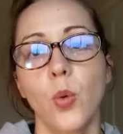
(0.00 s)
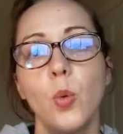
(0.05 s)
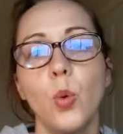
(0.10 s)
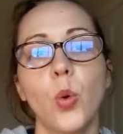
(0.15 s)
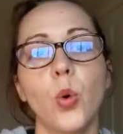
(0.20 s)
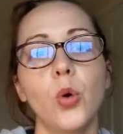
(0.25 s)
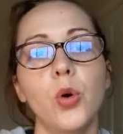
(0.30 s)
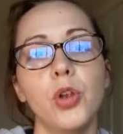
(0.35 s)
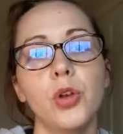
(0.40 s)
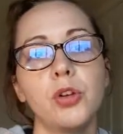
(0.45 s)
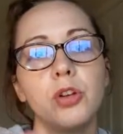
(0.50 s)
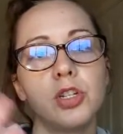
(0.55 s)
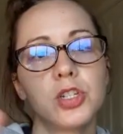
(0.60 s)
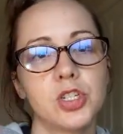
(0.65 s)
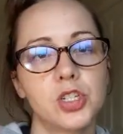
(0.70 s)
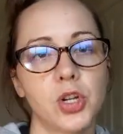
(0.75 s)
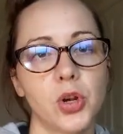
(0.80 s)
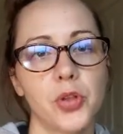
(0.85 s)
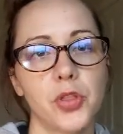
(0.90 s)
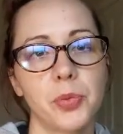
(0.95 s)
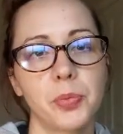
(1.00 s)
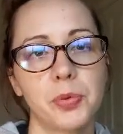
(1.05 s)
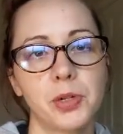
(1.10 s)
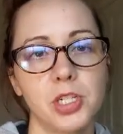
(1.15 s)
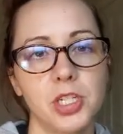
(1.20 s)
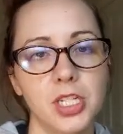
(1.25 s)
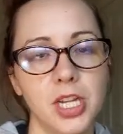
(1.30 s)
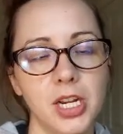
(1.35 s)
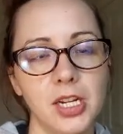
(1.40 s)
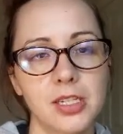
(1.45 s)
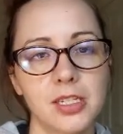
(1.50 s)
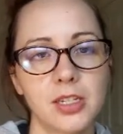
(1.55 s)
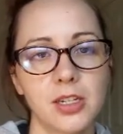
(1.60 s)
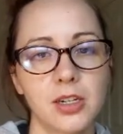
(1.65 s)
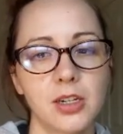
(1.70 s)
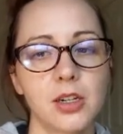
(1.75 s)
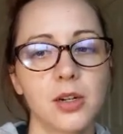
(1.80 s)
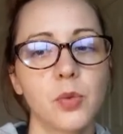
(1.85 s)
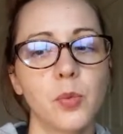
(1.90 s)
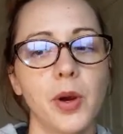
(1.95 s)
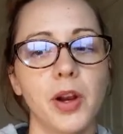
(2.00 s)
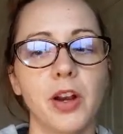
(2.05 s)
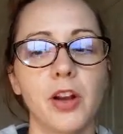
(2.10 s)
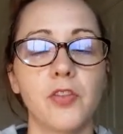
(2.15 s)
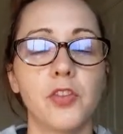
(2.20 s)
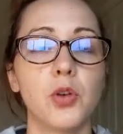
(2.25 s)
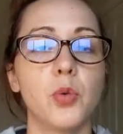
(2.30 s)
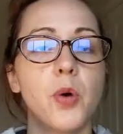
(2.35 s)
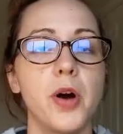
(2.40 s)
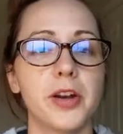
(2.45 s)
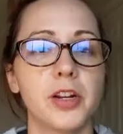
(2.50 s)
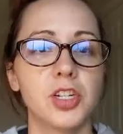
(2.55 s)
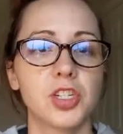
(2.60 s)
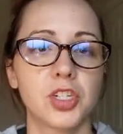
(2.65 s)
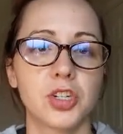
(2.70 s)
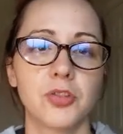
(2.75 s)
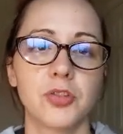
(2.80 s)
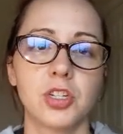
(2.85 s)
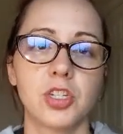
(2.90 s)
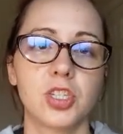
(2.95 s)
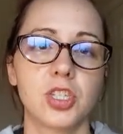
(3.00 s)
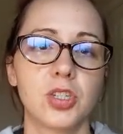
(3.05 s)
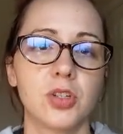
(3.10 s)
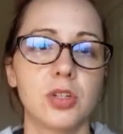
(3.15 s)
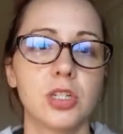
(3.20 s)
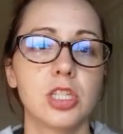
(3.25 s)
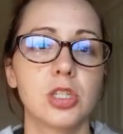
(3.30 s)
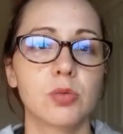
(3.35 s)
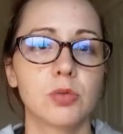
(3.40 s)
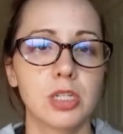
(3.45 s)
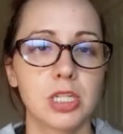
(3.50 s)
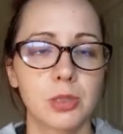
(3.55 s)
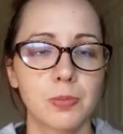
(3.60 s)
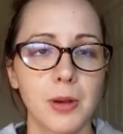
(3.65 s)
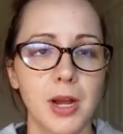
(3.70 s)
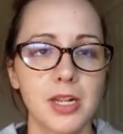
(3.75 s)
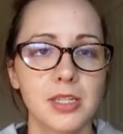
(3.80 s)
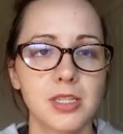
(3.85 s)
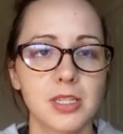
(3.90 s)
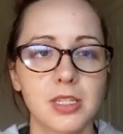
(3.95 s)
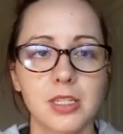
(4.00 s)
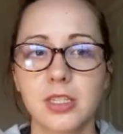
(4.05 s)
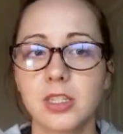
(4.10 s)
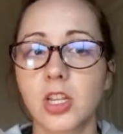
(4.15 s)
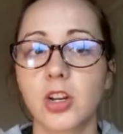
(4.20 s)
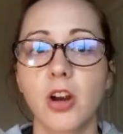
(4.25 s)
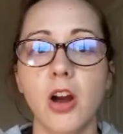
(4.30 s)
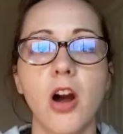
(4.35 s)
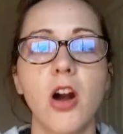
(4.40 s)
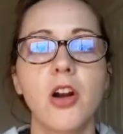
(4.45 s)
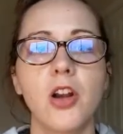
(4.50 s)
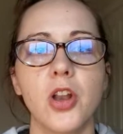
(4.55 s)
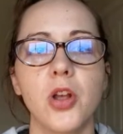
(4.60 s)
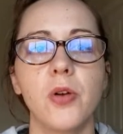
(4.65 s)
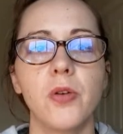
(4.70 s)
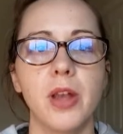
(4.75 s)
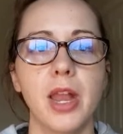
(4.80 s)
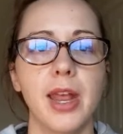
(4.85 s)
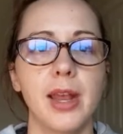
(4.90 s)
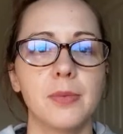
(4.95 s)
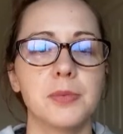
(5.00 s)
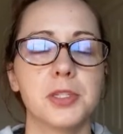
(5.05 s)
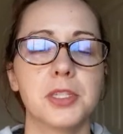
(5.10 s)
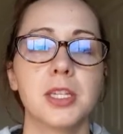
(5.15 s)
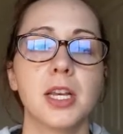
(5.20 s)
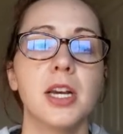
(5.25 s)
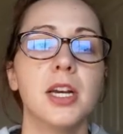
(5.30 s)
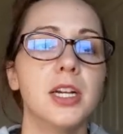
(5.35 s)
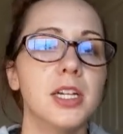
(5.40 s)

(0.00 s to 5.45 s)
or you can show the projector, where if you want to show the students' responses, there are no names.